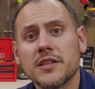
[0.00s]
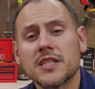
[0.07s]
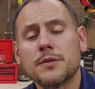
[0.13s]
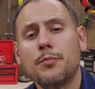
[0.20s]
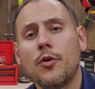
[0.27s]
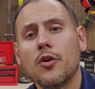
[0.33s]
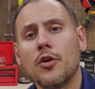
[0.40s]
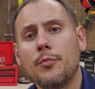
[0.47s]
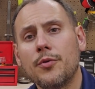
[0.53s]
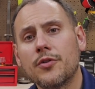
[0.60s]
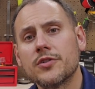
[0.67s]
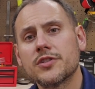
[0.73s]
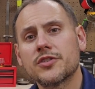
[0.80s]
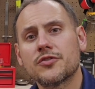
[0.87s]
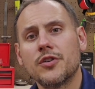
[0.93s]
The spoil
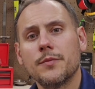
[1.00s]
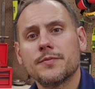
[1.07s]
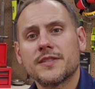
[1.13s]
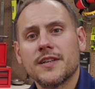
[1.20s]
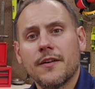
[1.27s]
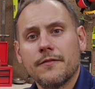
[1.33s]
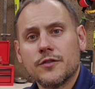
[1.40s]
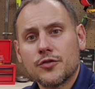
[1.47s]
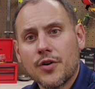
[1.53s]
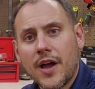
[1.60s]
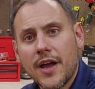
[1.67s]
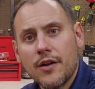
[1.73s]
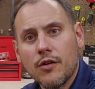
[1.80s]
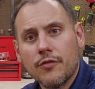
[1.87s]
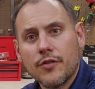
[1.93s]
board strips have
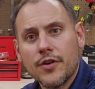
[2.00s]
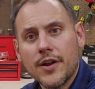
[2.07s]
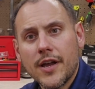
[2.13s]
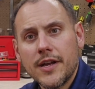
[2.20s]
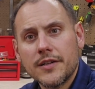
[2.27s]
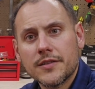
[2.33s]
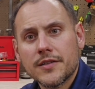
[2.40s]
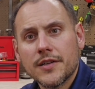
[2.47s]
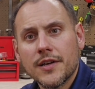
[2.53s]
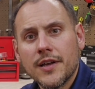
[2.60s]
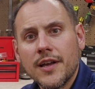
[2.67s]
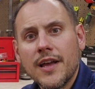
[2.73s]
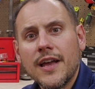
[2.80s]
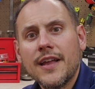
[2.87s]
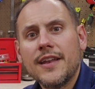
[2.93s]
dried overnight.
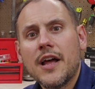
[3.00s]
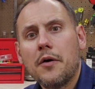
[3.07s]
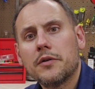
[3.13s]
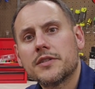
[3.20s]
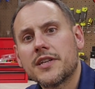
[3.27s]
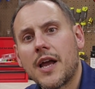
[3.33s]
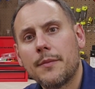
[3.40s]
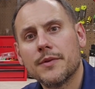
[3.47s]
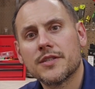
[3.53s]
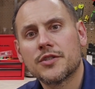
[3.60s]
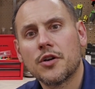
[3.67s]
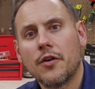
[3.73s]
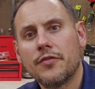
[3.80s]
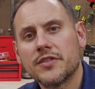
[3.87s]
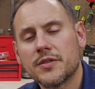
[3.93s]
Now it's time to
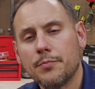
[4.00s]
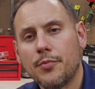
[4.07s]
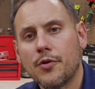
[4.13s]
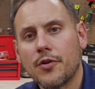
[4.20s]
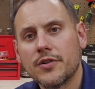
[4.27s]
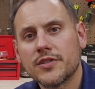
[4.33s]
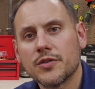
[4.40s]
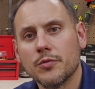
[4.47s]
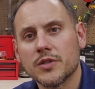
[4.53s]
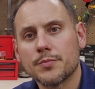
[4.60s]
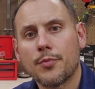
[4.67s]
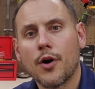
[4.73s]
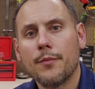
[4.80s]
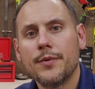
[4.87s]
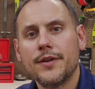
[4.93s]
surface the board so
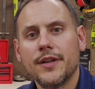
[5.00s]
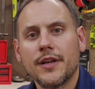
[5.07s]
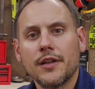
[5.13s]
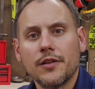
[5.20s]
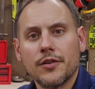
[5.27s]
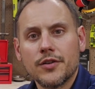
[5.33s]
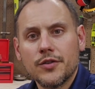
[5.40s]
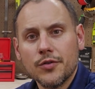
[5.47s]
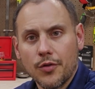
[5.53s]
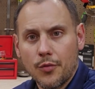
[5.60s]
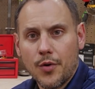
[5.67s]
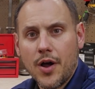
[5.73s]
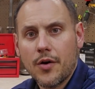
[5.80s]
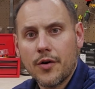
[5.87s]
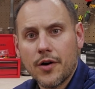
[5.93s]
it's perpendicular to
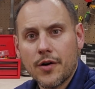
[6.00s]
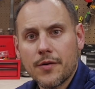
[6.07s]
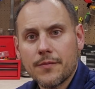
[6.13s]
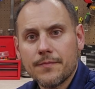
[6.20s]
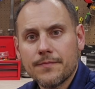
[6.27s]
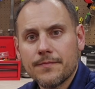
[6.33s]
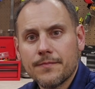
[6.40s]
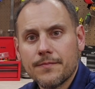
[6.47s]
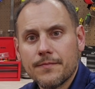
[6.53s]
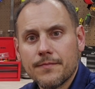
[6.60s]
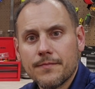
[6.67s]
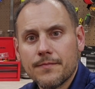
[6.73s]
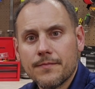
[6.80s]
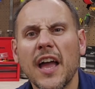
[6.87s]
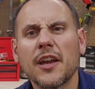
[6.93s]
the router.
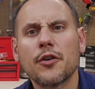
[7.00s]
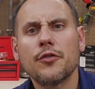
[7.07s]
I